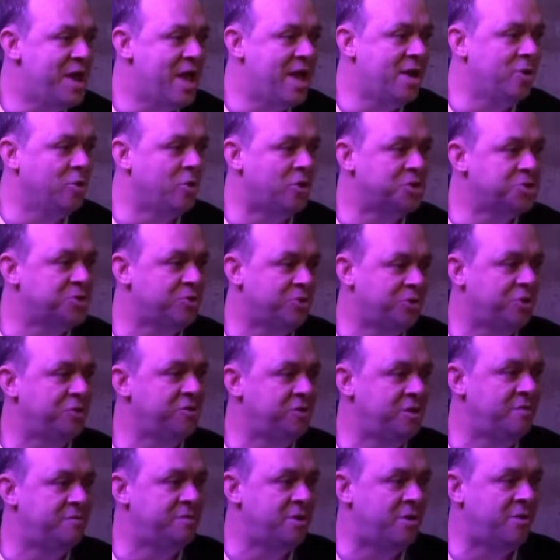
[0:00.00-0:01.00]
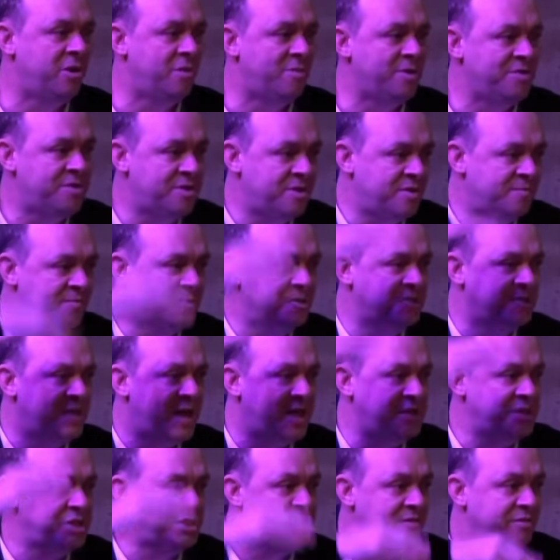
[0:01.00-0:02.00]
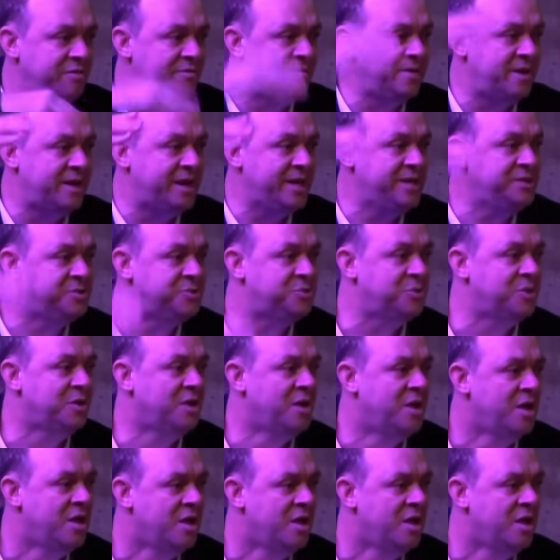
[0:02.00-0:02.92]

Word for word: Hegel also couldn't have known about the different sizes of infinities.